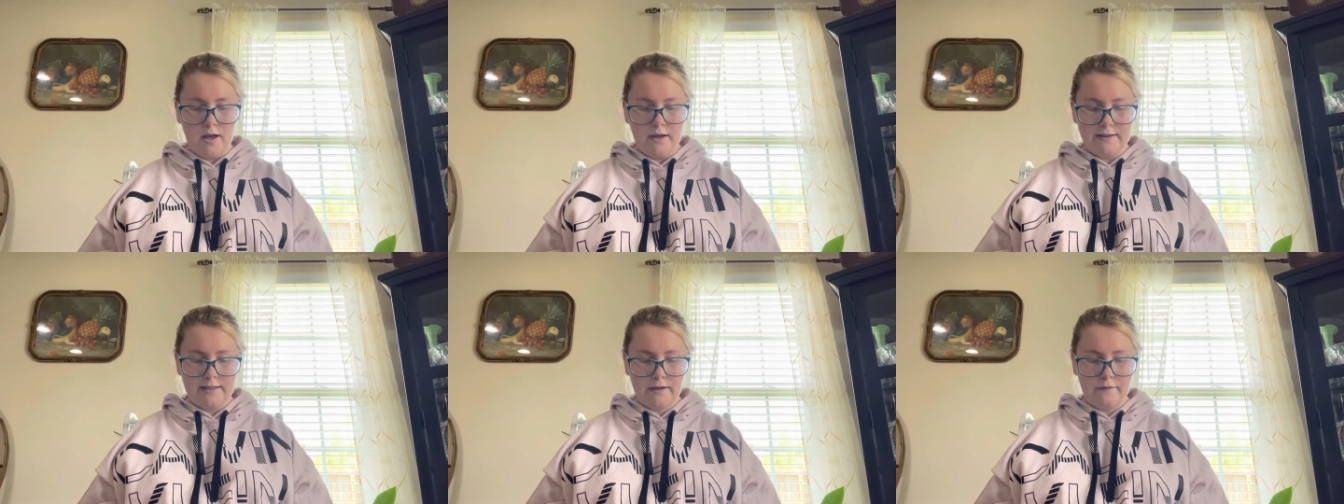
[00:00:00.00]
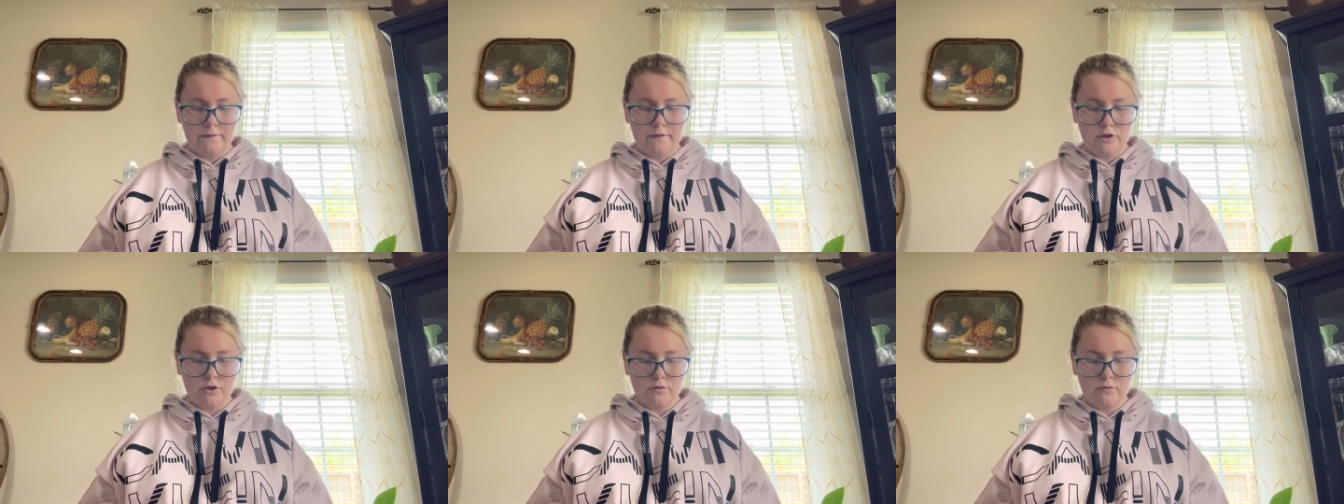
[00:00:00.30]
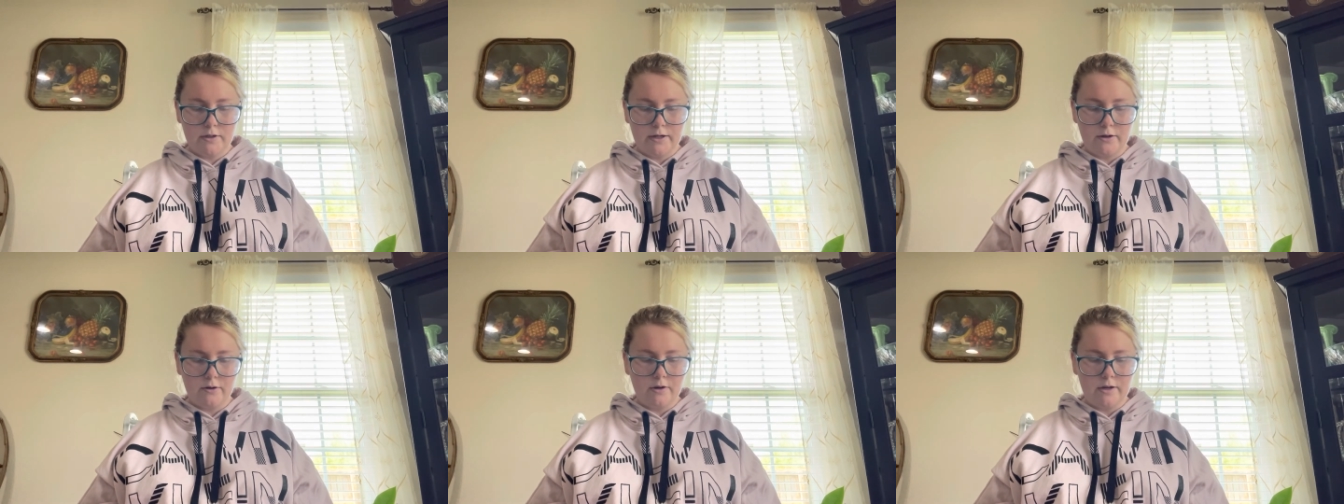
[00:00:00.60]
The official
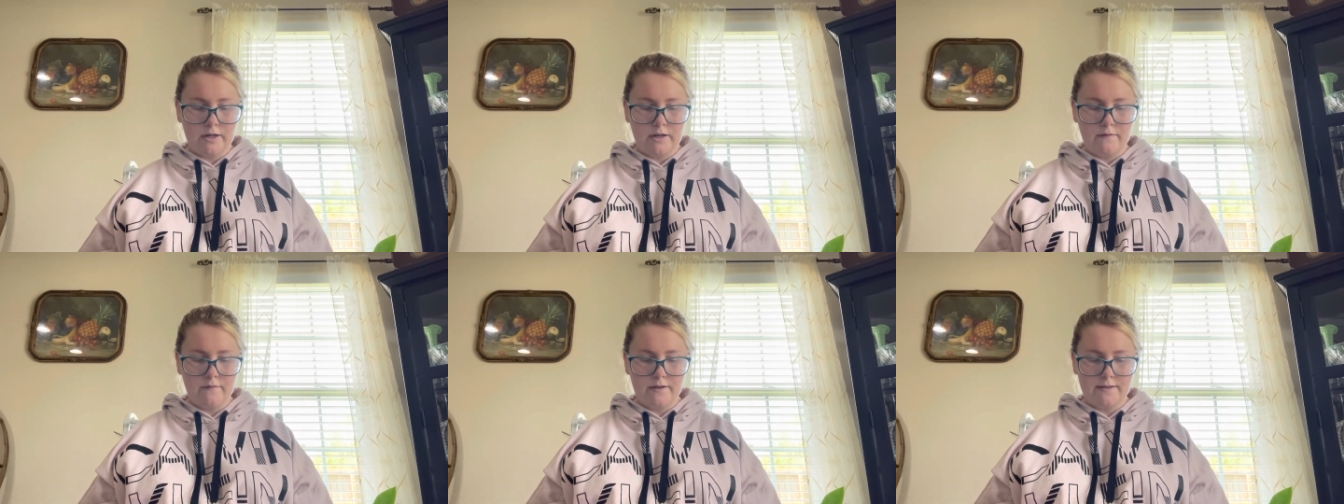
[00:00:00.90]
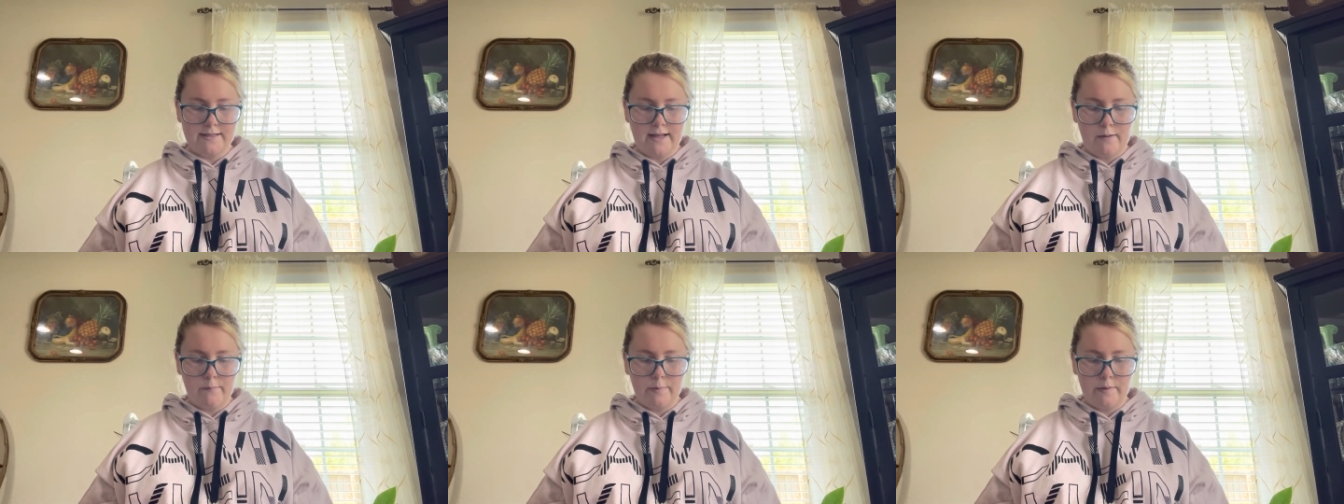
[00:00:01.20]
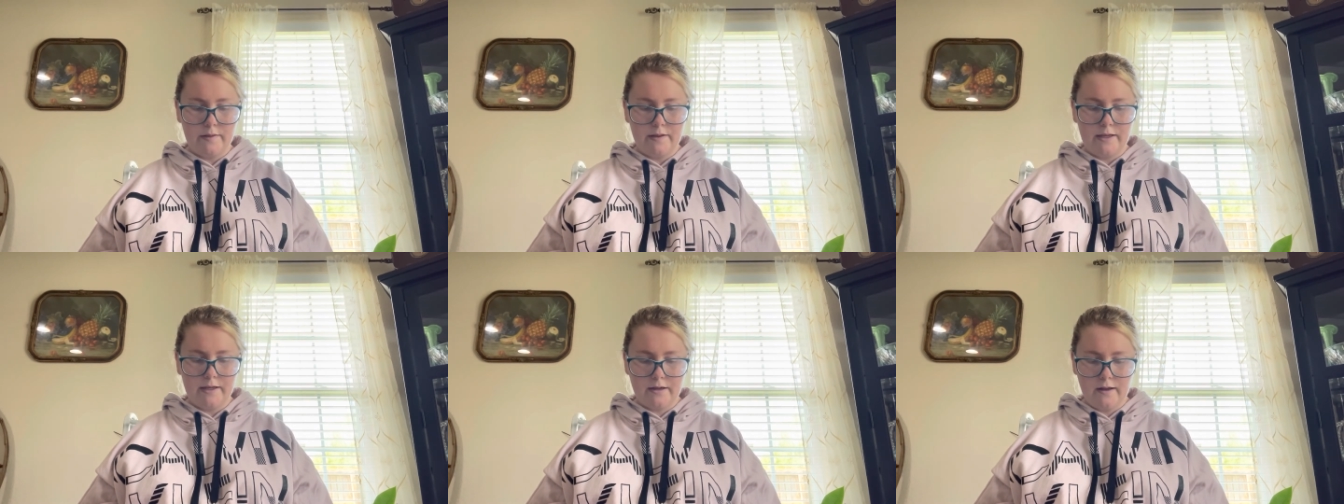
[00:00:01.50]
narrative is that
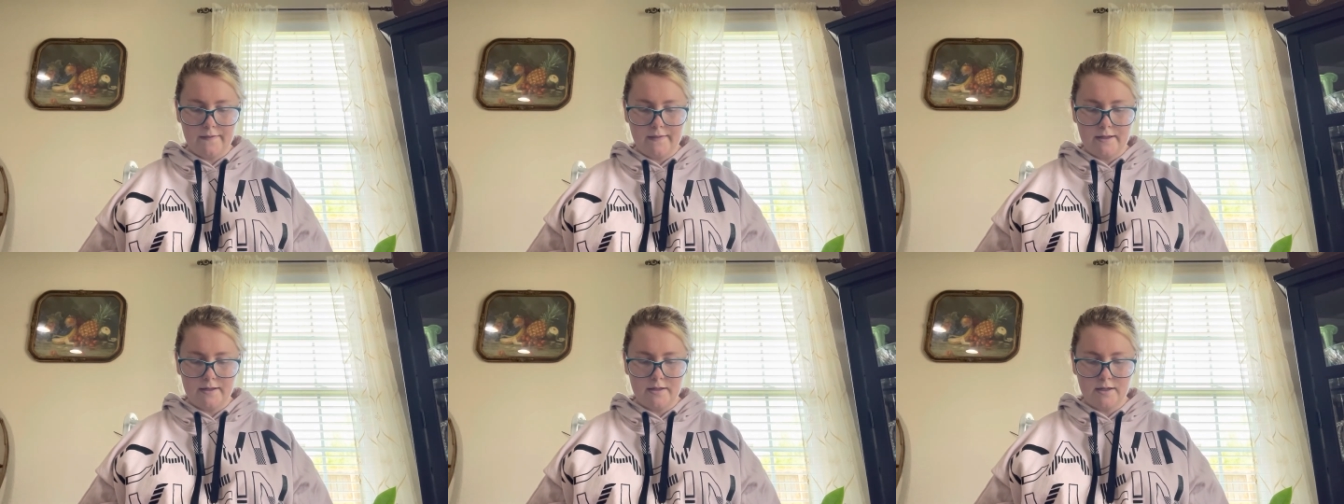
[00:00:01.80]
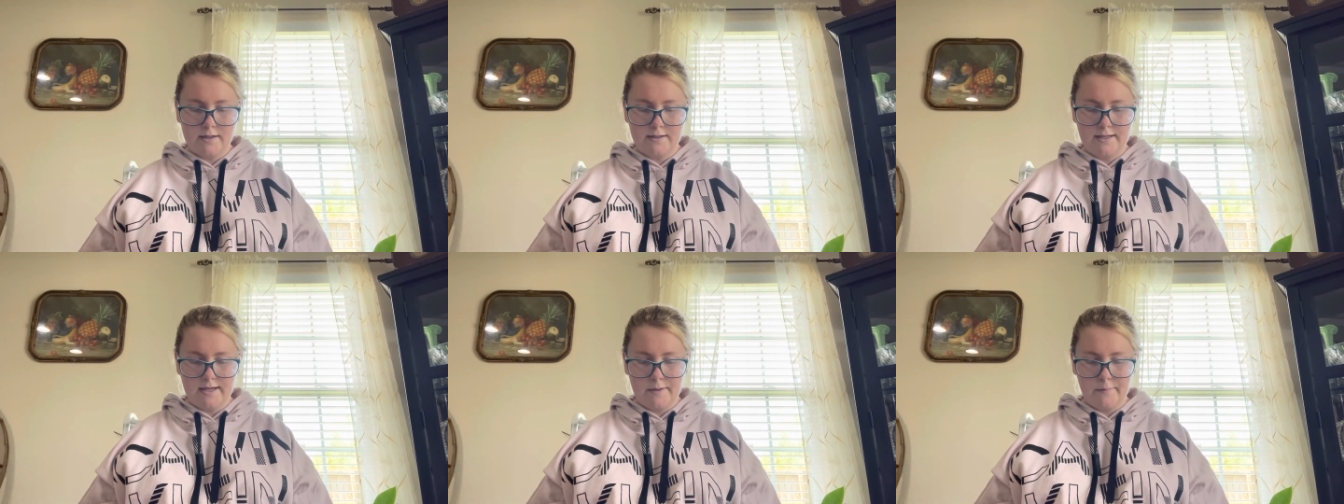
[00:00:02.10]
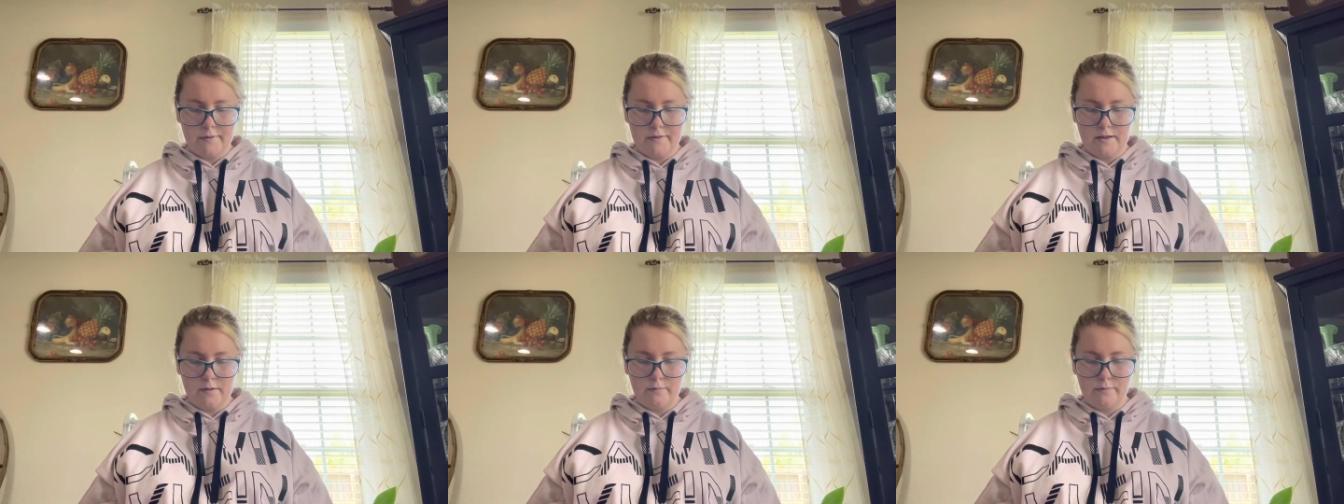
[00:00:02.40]
Billy got the duct tape
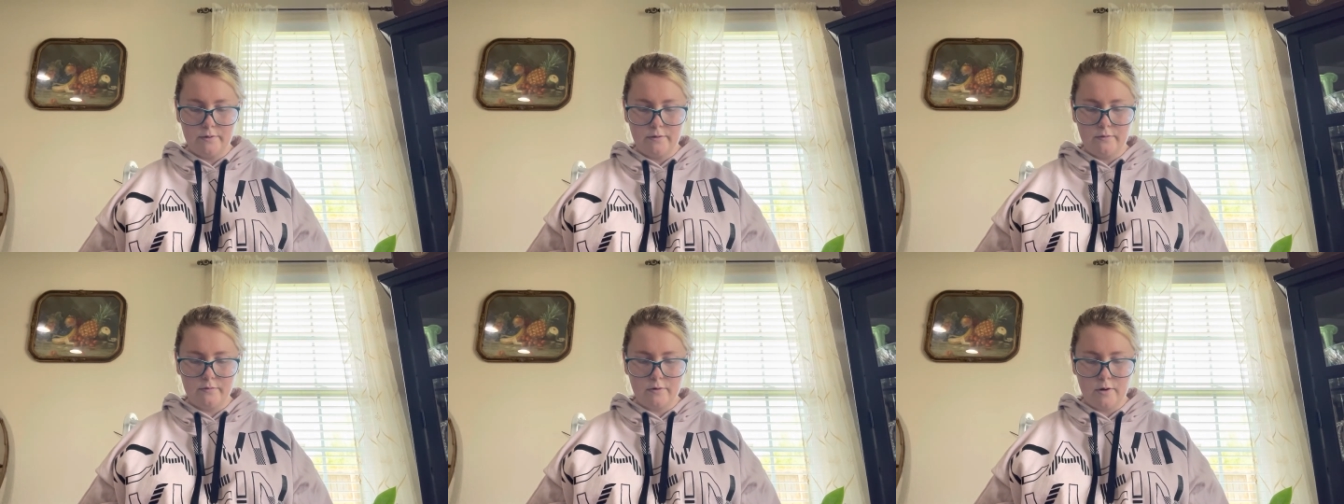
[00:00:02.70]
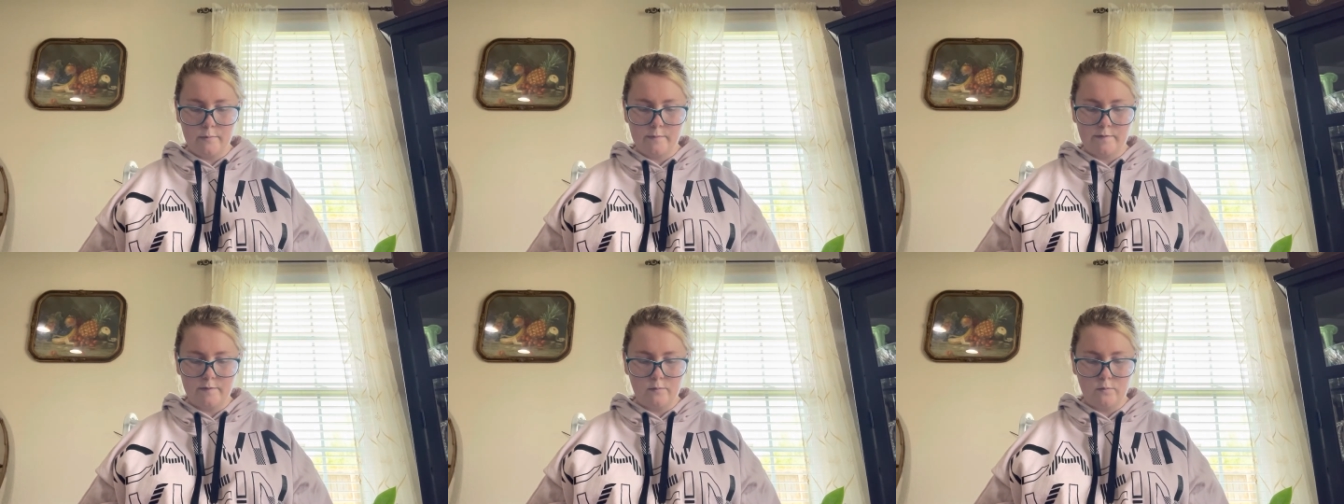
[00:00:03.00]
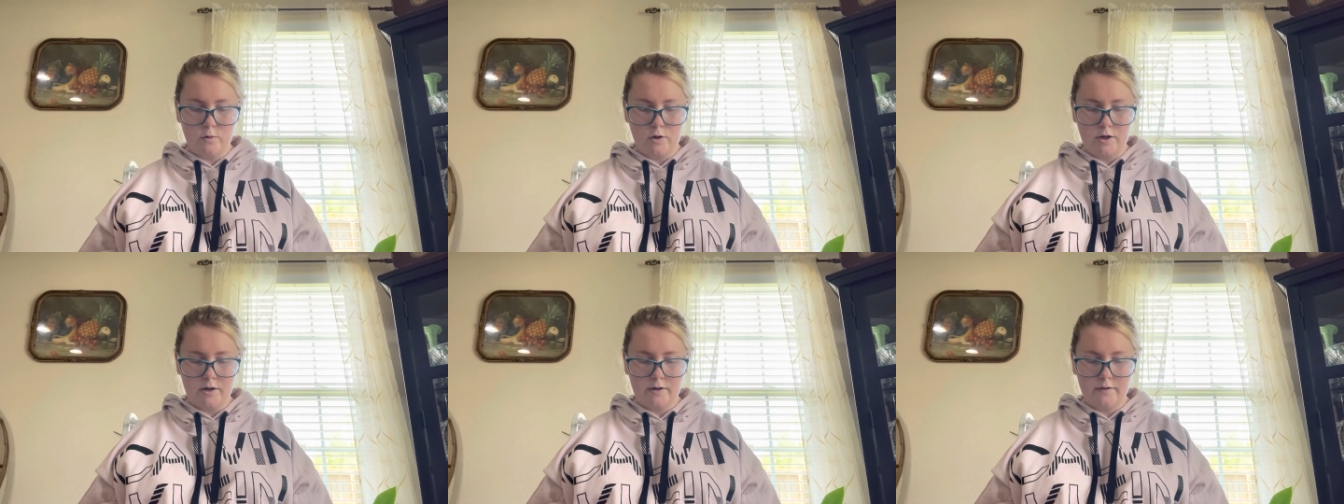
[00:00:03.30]
and the blue robe from
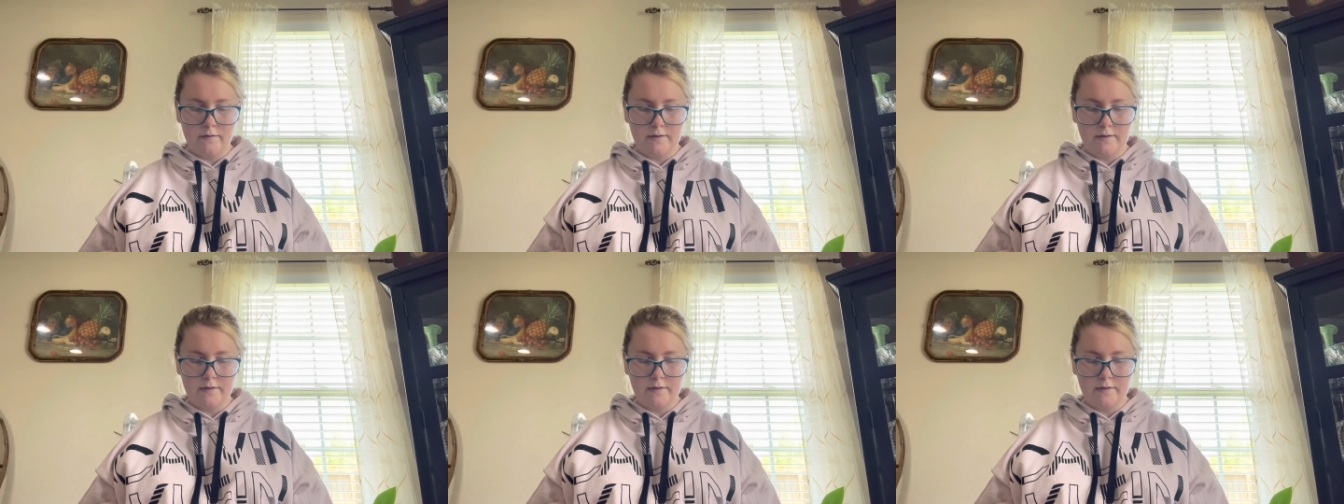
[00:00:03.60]
work.